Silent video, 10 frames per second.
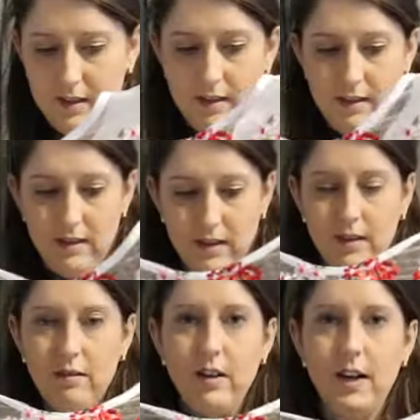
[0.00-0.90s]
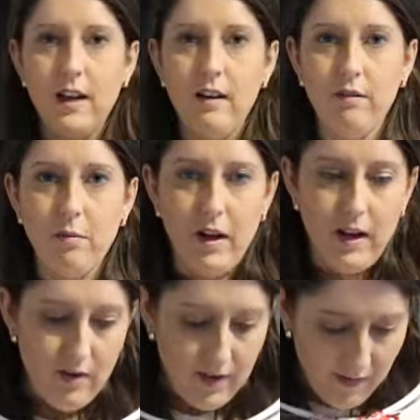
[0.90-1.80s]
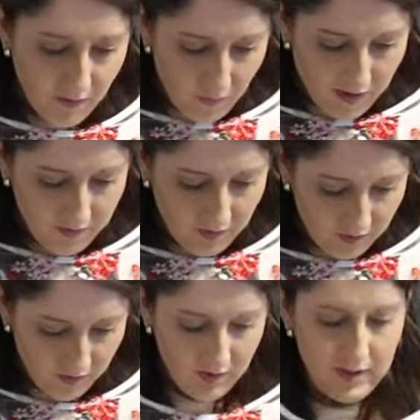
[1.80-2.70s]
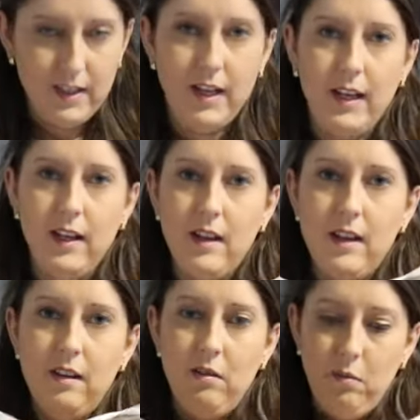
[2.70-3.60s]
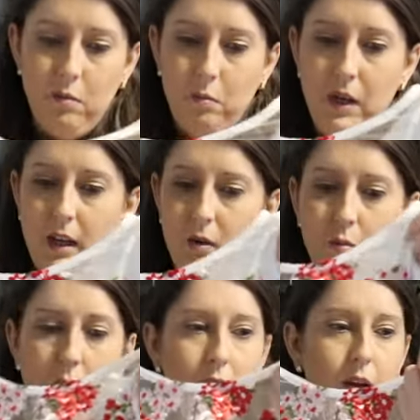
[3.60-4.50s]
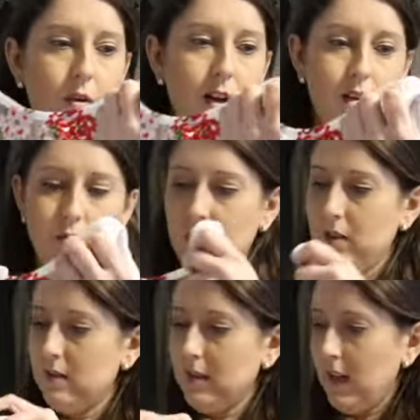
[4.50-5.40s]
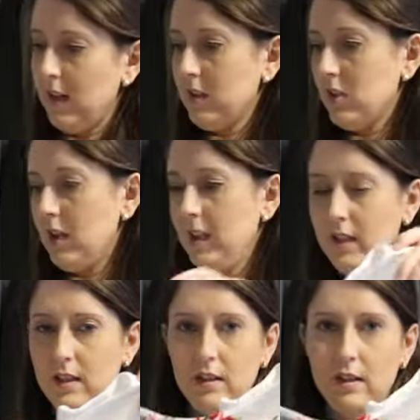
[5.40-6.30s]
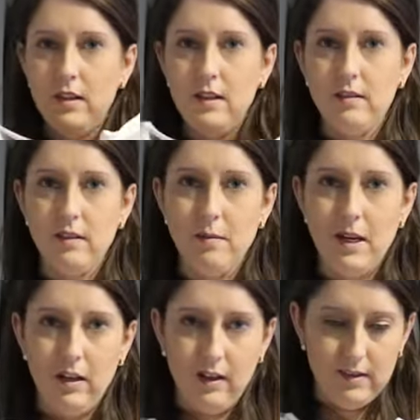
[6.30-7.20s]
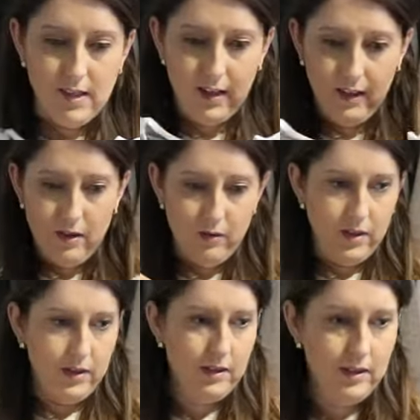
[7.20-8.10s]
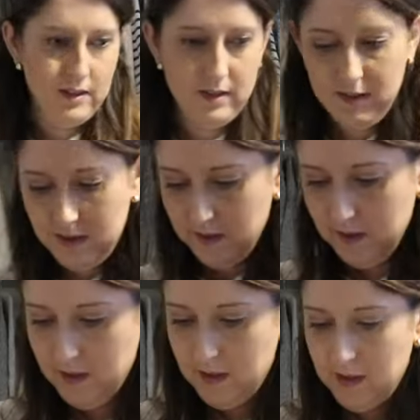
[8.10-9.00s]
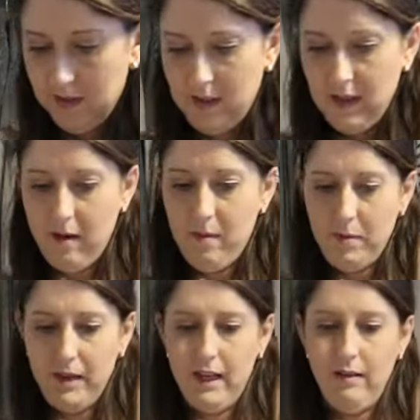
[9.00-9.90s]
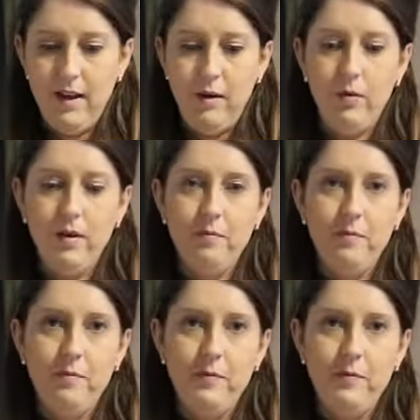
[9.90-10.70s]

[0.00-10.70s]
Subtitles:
Oh, this one I love, but I only ever wear it on holiday. It would be probably quite a good one to sell, actually. So I might look at selling that one. Maybe keep that one.